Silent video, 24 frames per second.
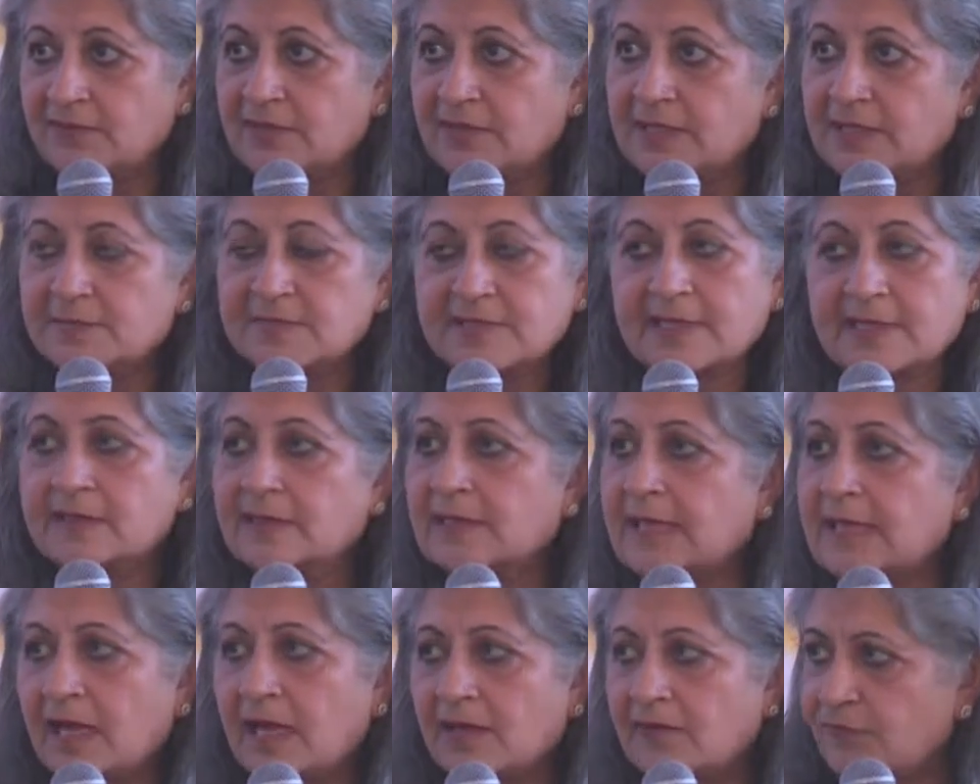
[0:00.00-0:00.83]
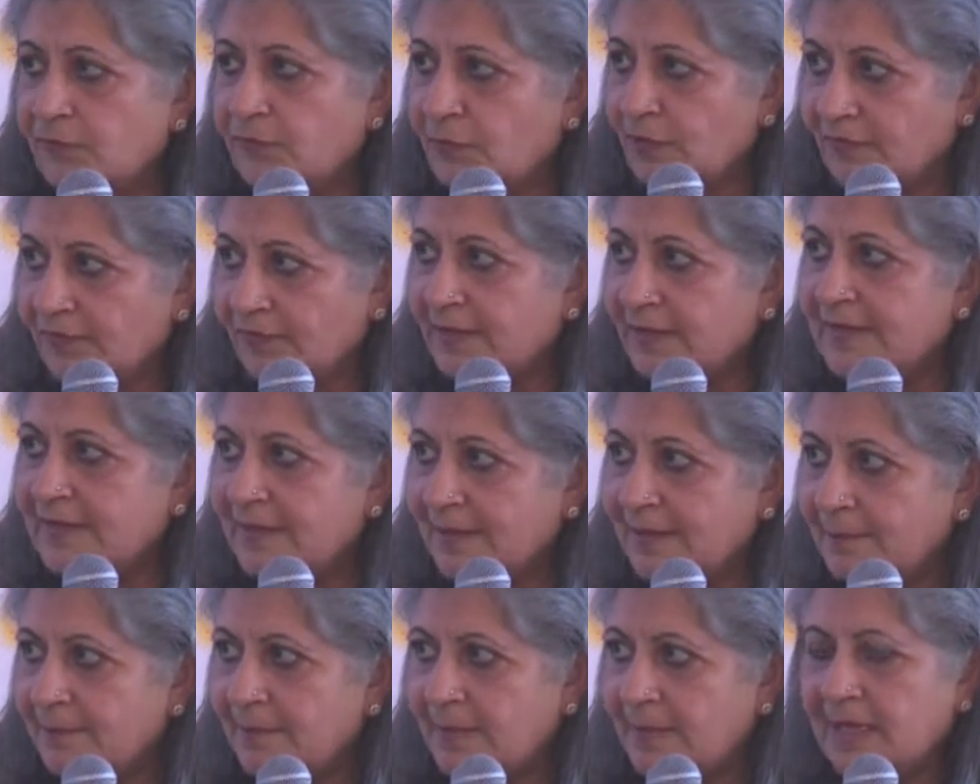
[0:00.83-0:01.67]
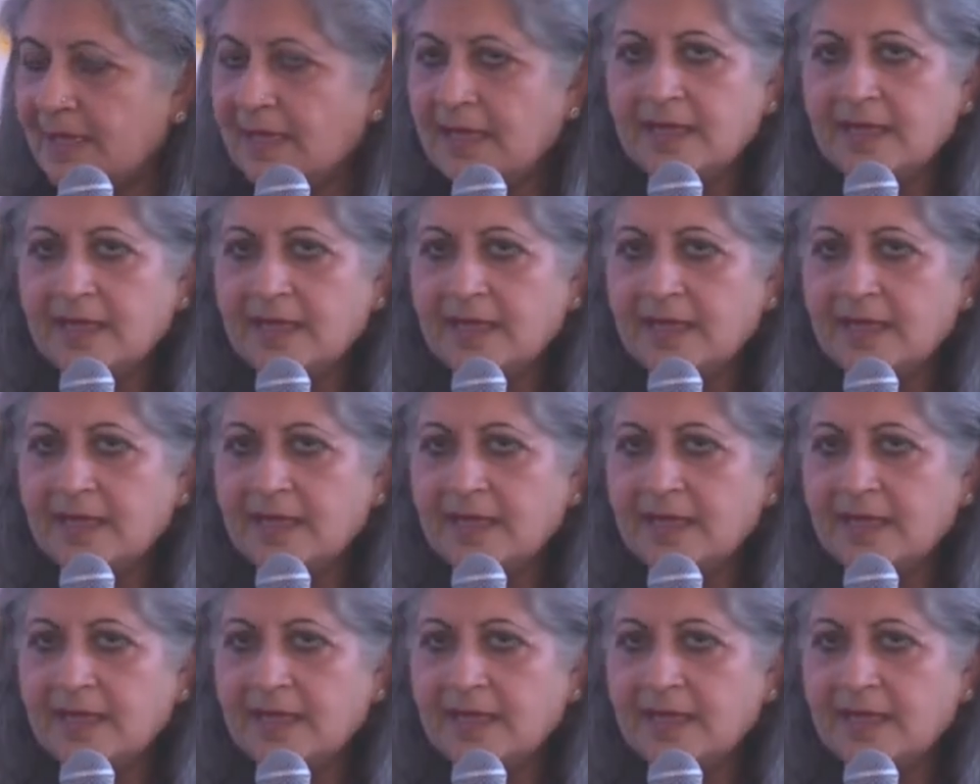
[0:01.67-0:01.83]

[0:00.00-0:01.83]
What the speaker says: dreams and can't fulfill them.